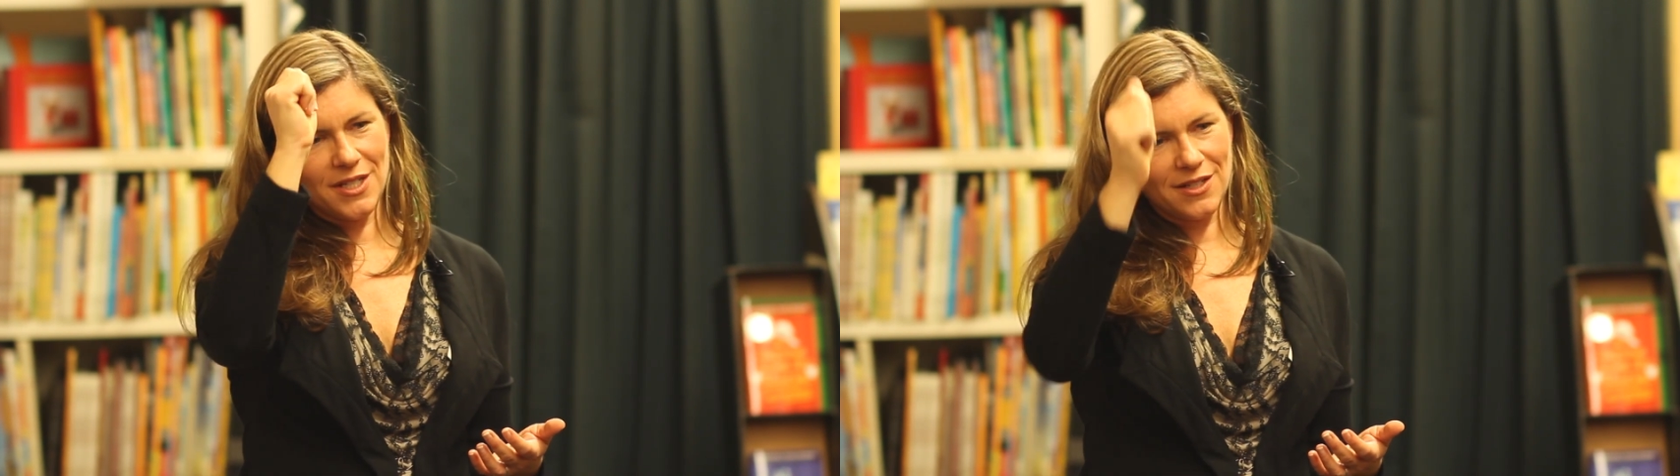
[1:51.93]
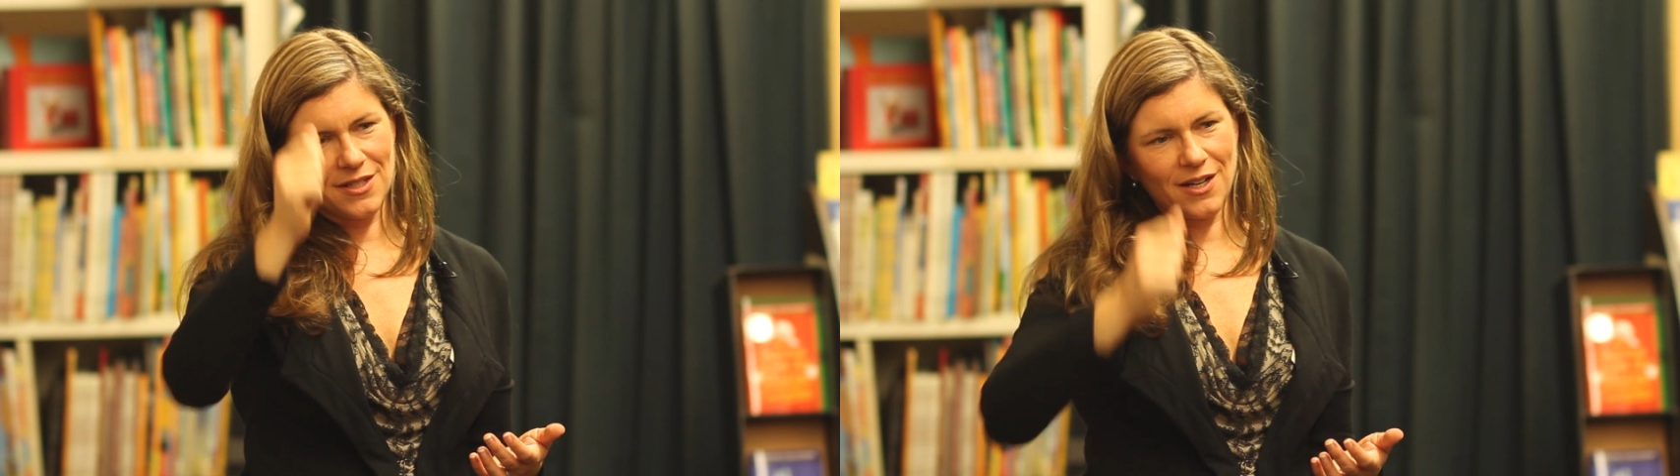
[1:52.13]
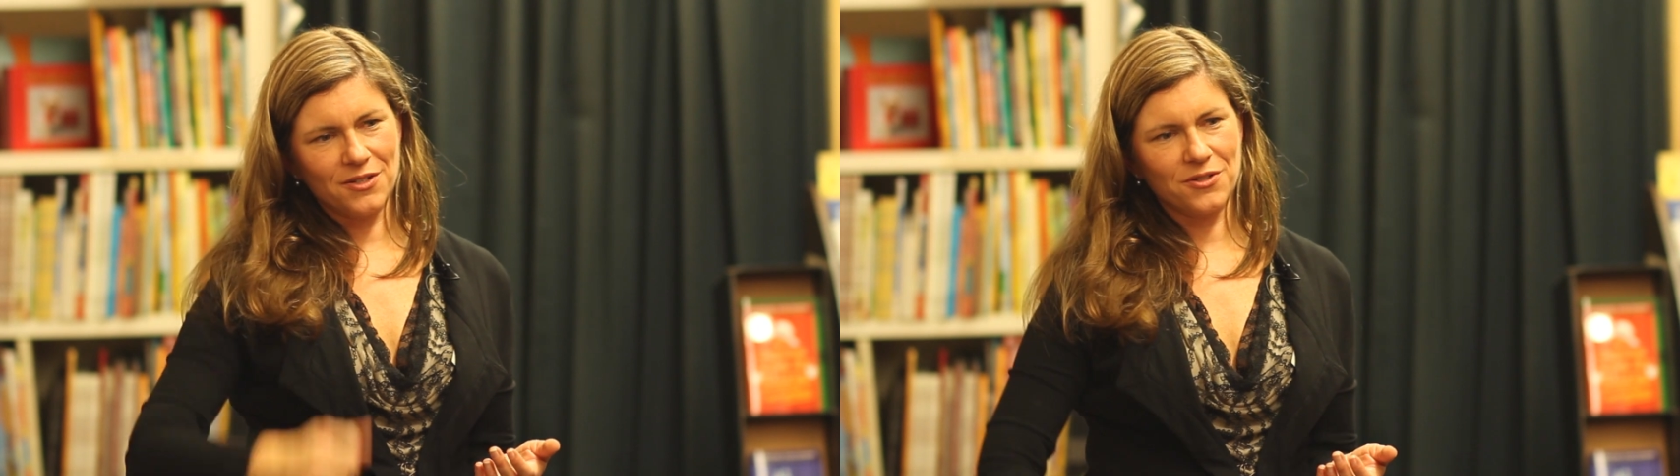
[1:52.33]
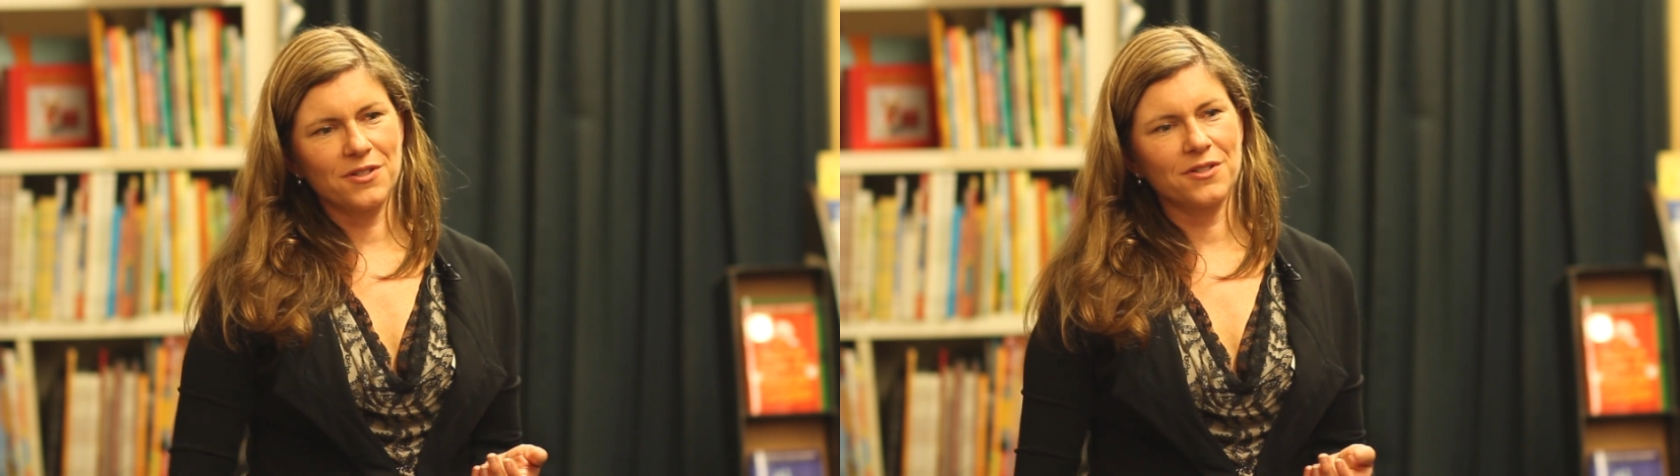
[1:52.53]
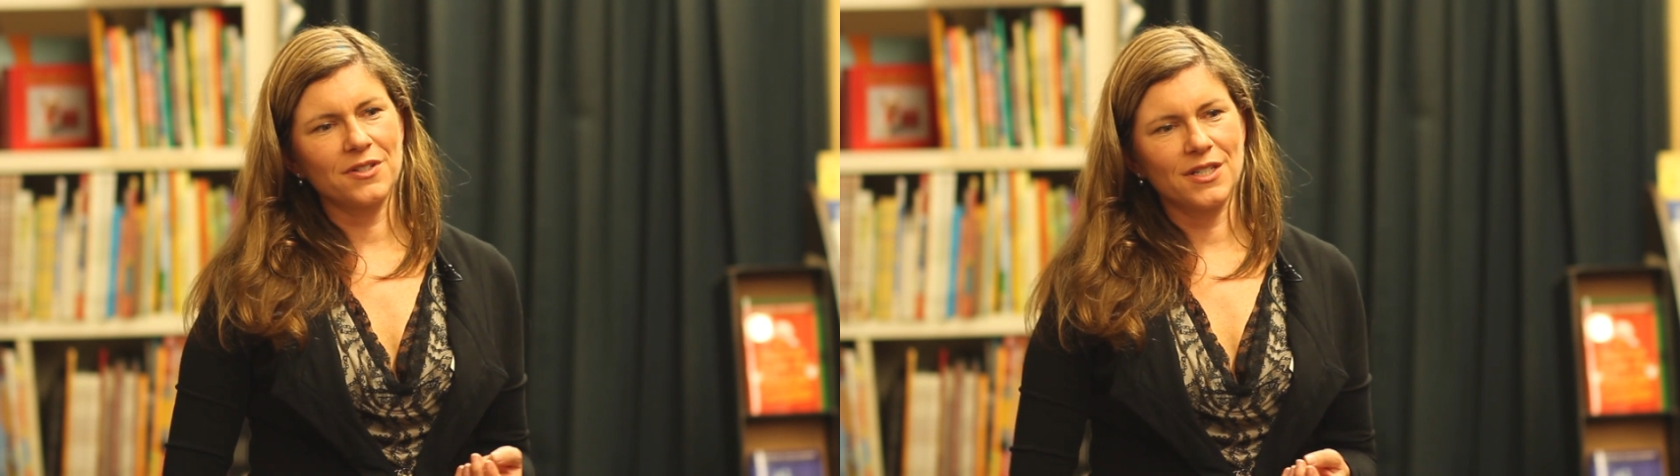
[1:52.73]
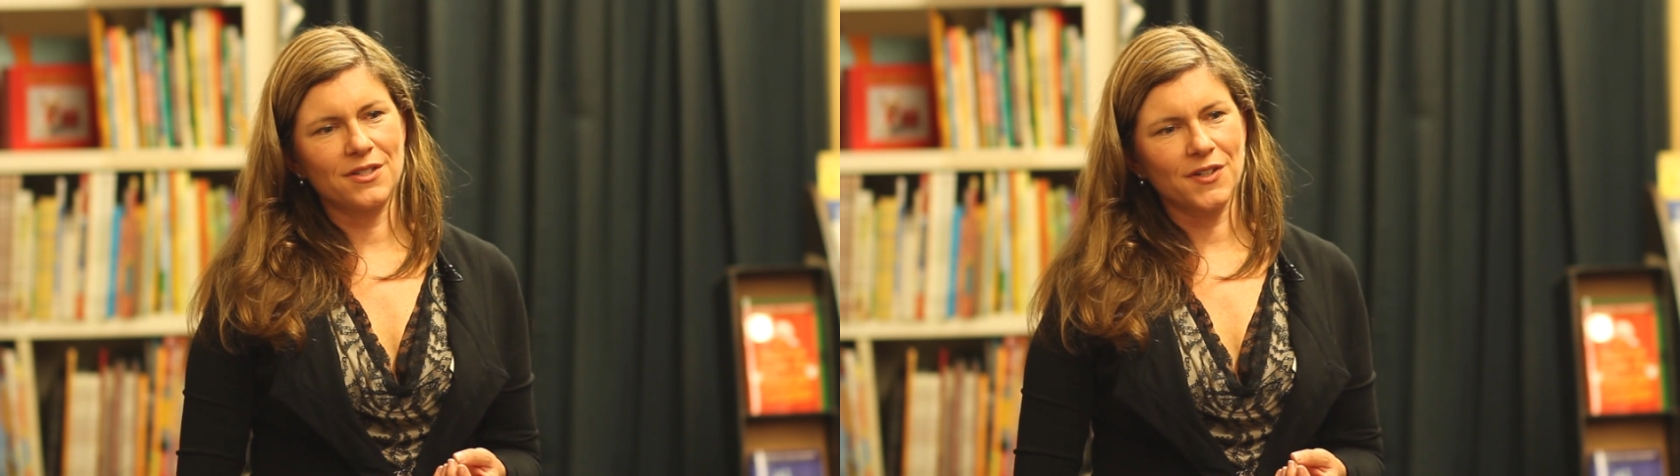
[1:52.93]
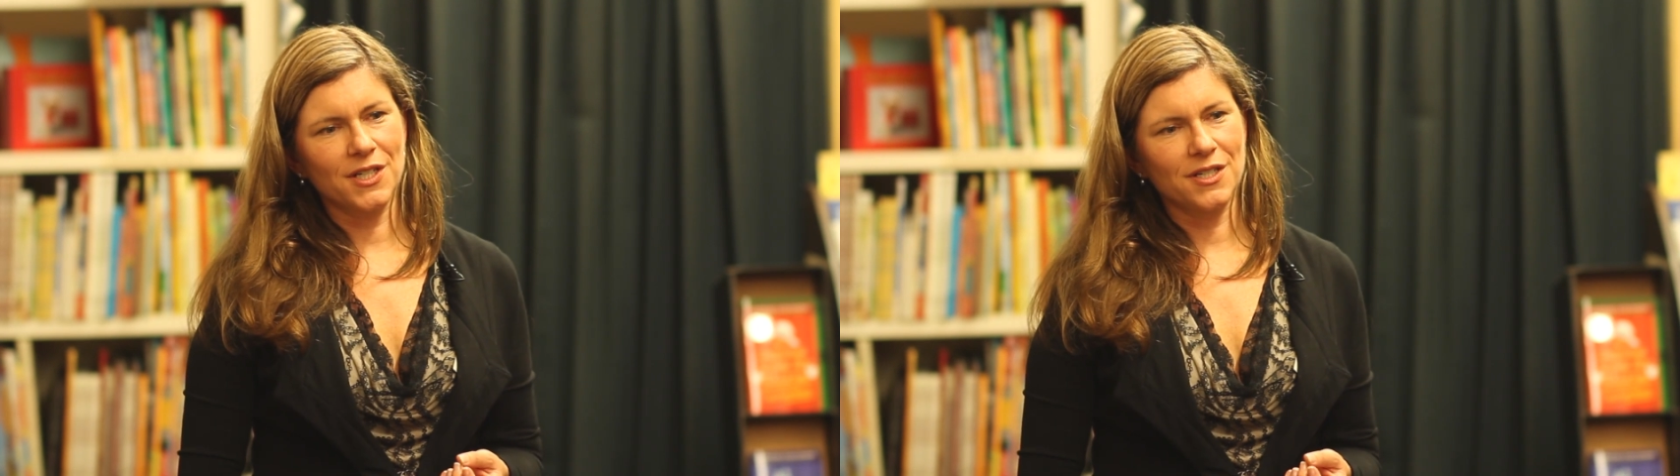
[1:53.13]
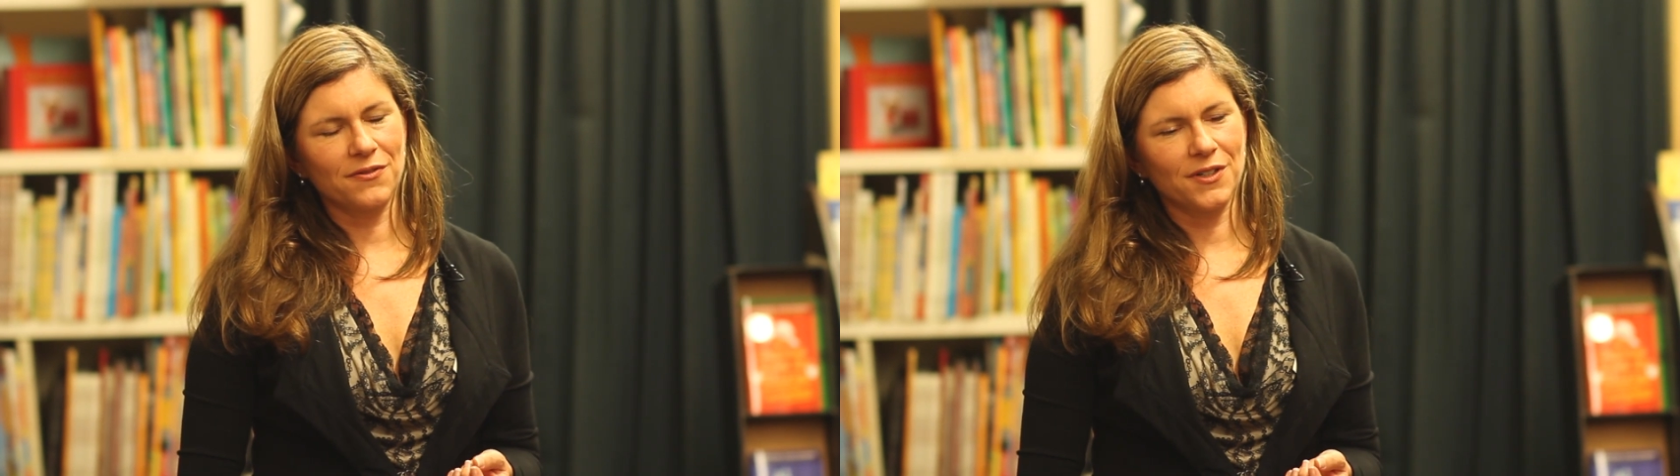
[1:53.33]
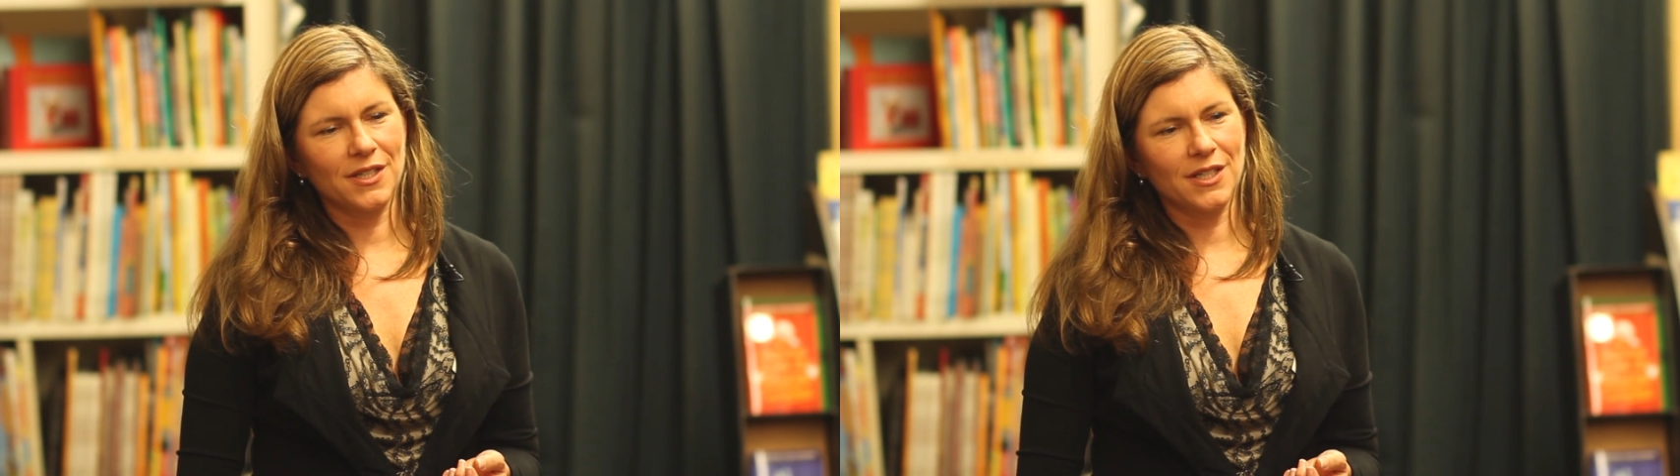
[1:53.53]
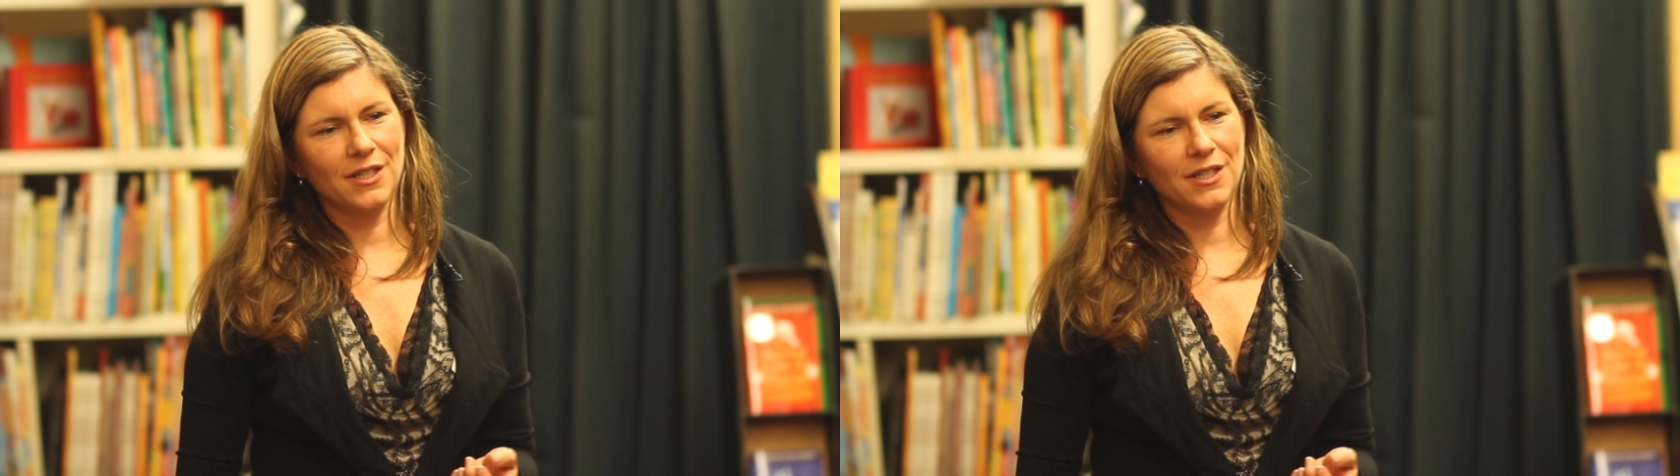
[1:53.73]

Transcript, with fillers: testosterone is very different